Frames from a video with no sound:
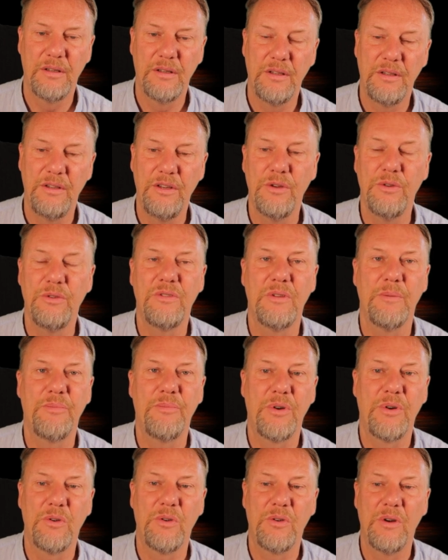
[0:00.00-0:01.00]
use the
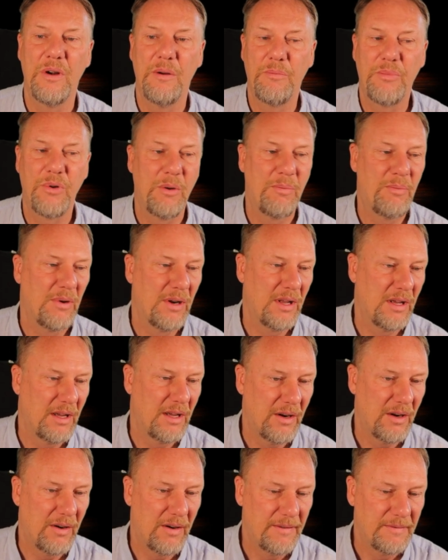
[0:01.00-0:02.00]
program properly
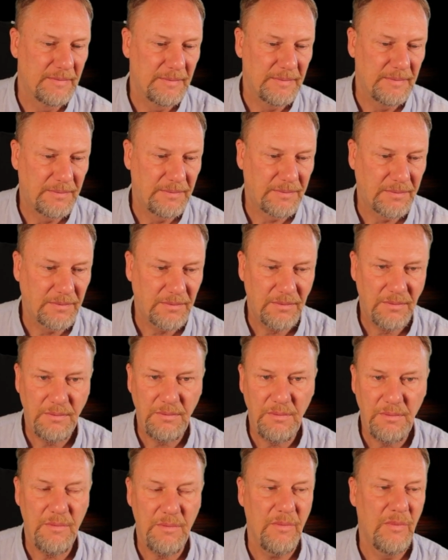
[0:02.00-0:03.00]
here.
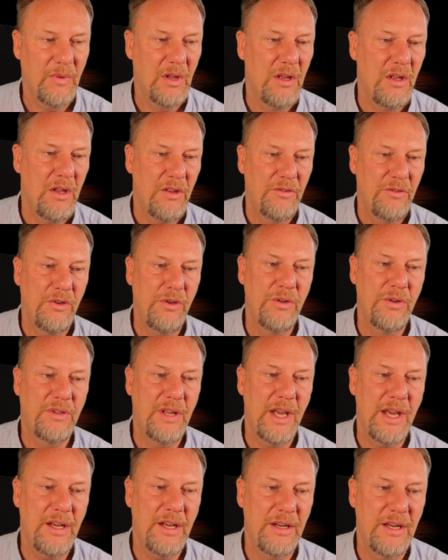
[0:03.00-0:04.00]
So you
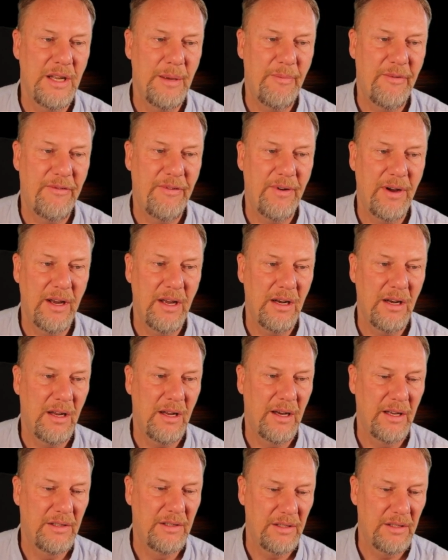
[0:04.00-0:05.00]
take a nib file.
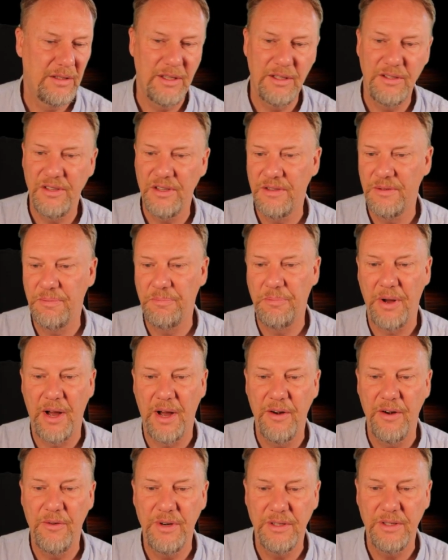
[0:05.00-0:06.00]
This is
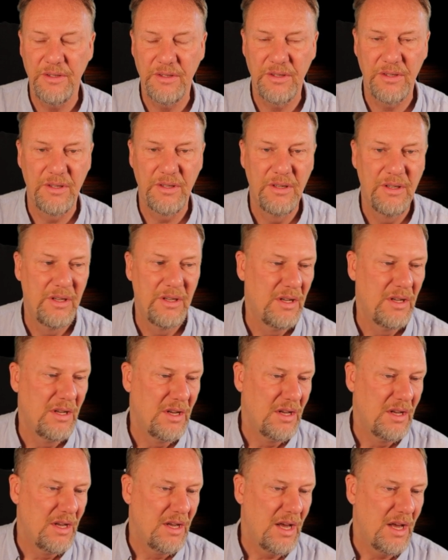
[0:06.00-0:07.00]
Pirates.
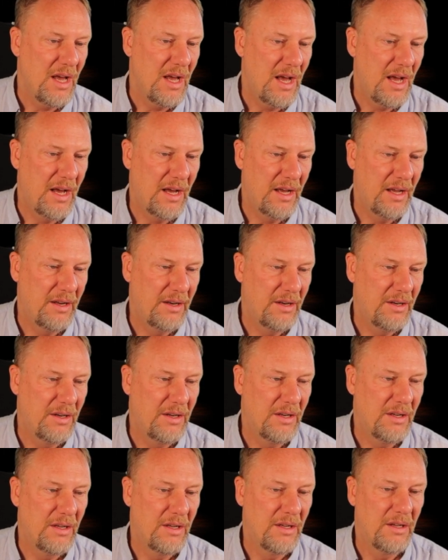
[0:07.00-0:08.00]
And
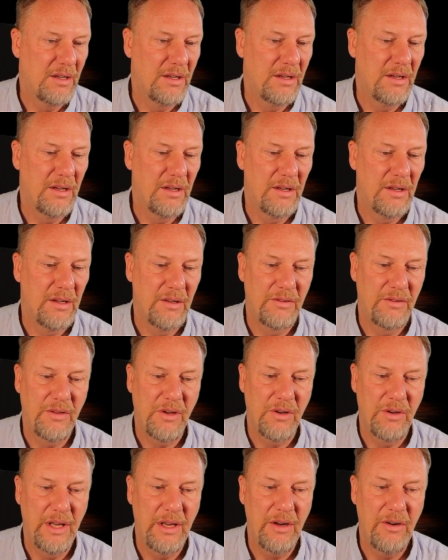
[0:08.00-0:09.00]

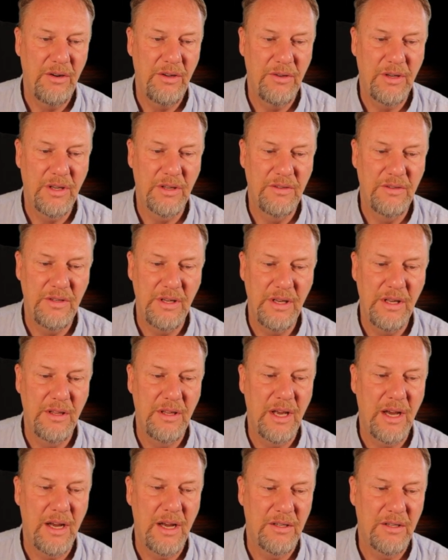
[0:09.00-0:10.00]
so here you can see
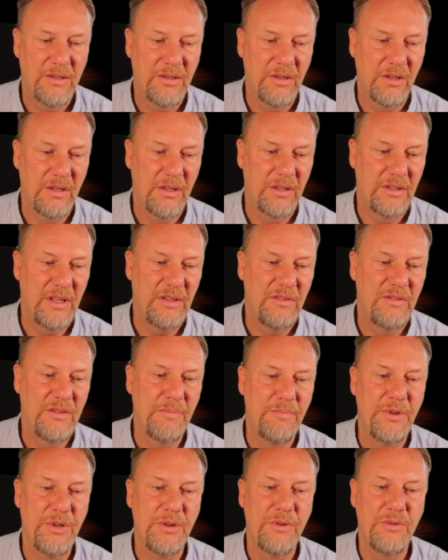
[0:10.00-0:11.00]
the actual
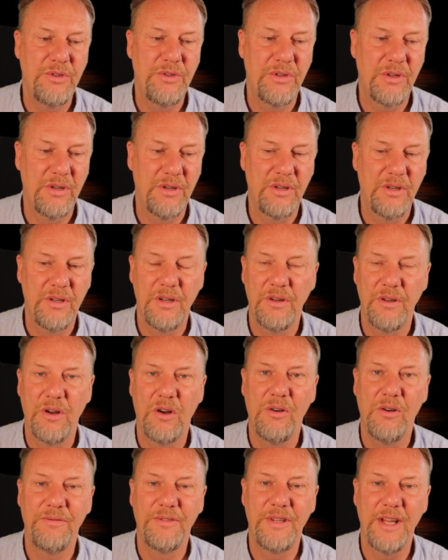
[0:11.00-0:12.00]
distribution
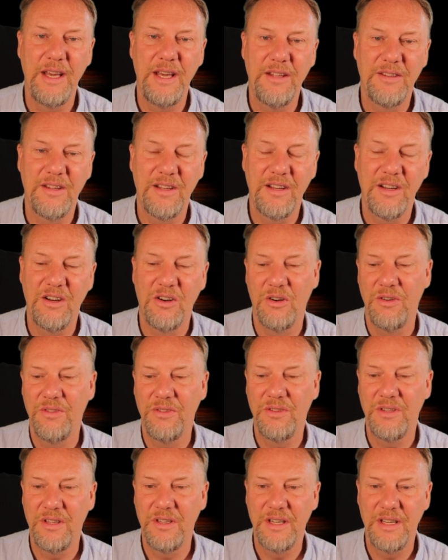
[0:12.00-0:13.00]
of data
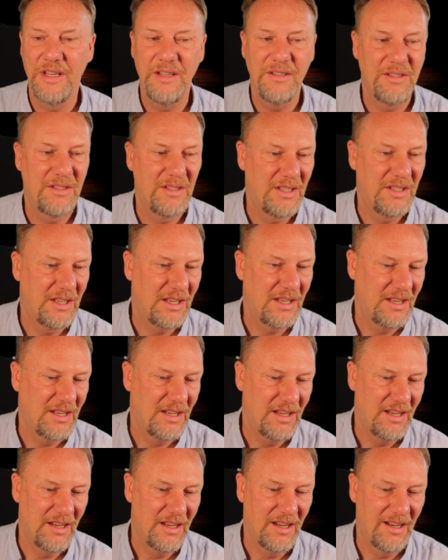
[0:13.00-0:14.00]
on the disk.
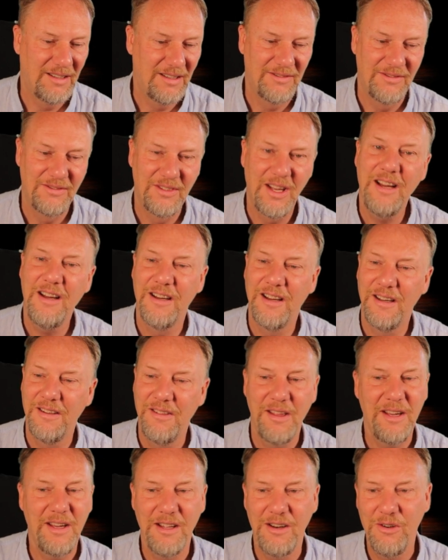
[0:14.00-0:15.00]
Yeah, I
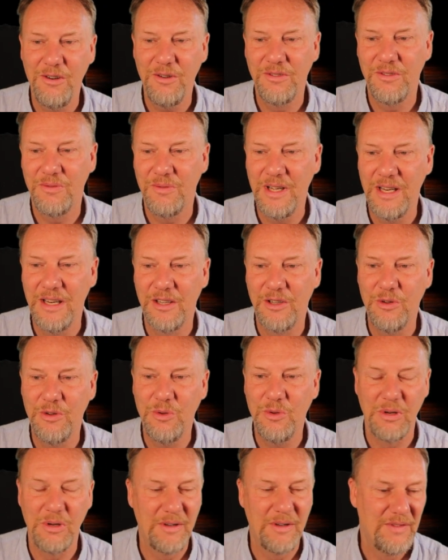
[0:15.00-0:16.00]
think it looks really
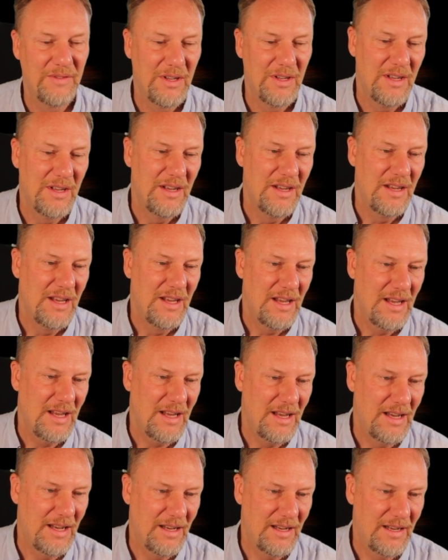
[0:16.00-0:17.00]
cool.
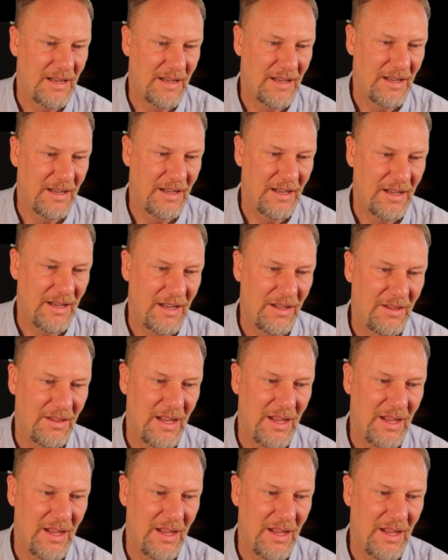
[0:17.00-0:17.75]
And